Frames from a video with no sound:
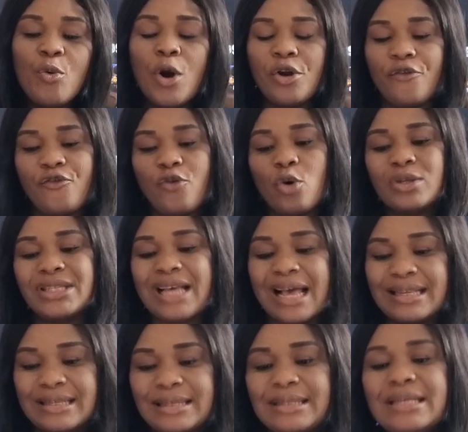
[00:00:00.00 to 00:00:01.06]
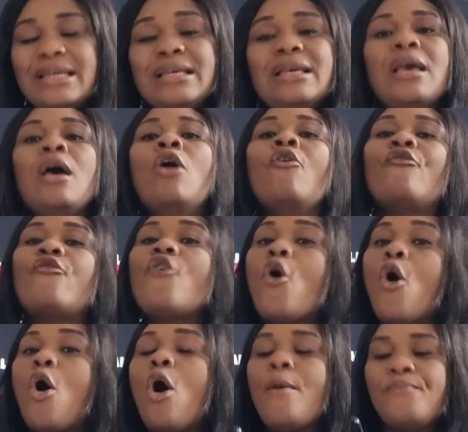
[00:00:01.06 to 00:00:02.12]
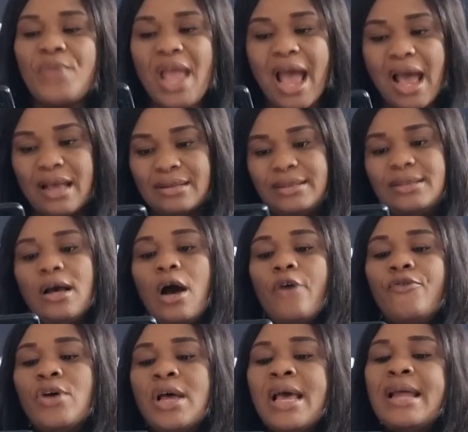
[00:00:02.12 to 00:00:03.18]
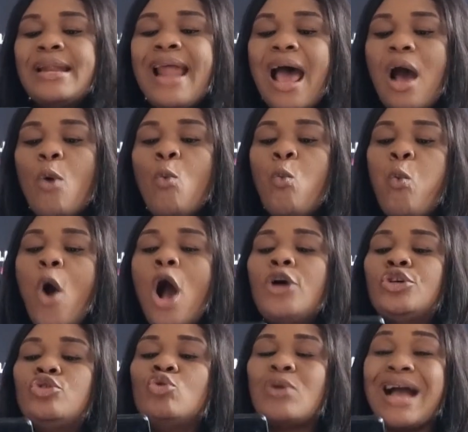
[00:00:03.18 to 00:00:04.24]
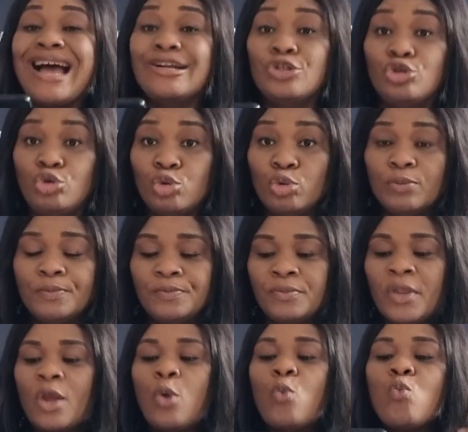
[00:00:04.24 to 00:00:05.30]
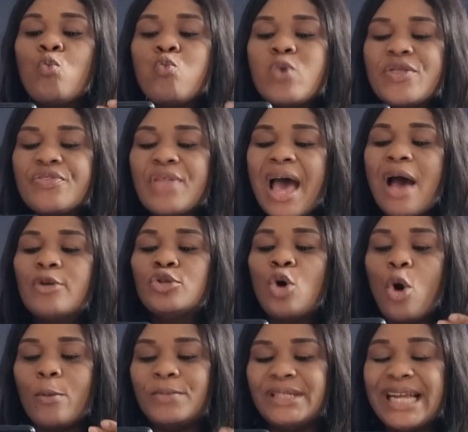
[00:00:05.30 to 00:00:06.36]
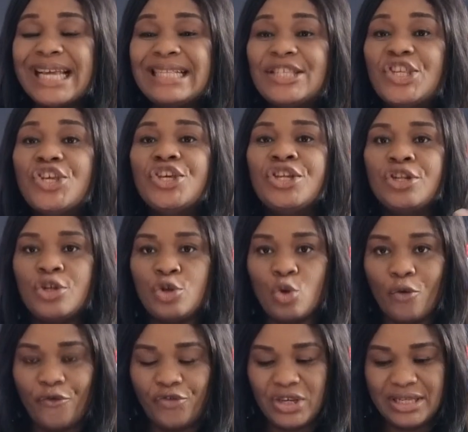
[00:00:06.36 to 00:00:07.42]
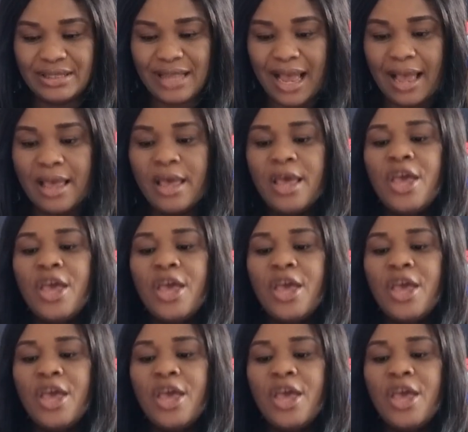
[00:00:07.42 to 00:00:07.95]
one of us can see for ourselves. Now, work you can do without updating your visa.